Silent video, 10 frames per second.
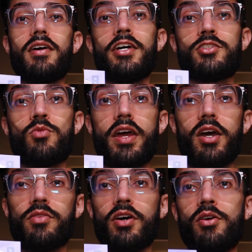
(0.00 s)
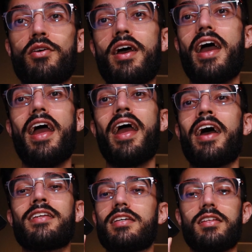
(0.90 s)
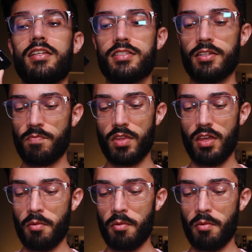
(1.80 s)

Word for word: It's Reo though. And listen.